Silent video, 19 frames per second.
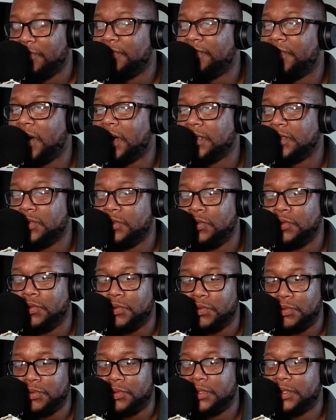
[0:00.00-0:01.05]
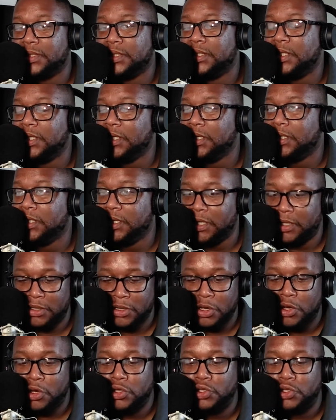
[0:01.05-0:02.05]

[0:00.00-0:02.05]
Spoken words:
Fox News, CNN,